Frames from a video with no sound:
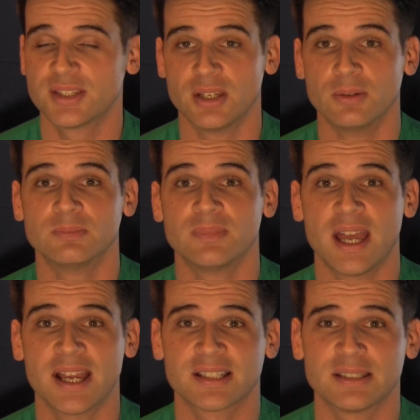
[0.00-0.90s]
So,
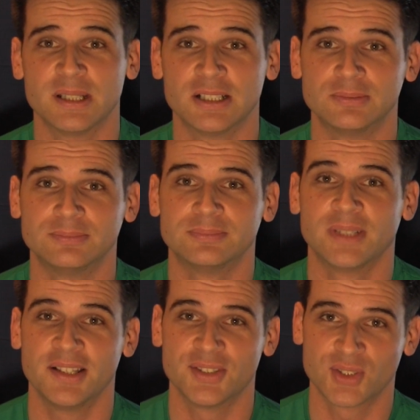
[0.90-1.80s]
XML
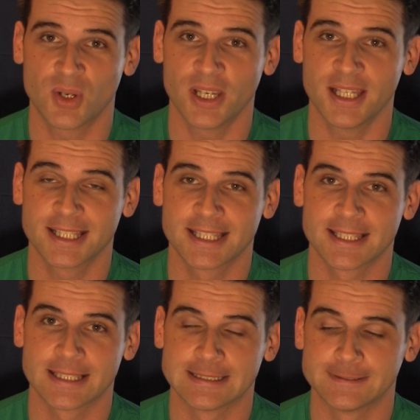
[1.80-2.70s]
and
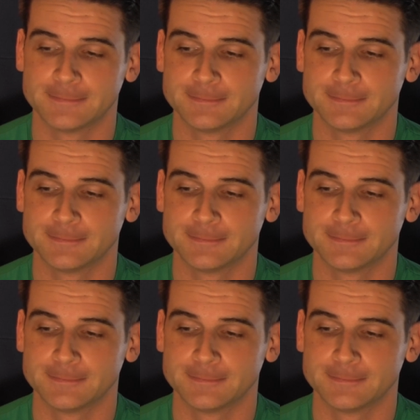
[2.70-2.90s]
sockets.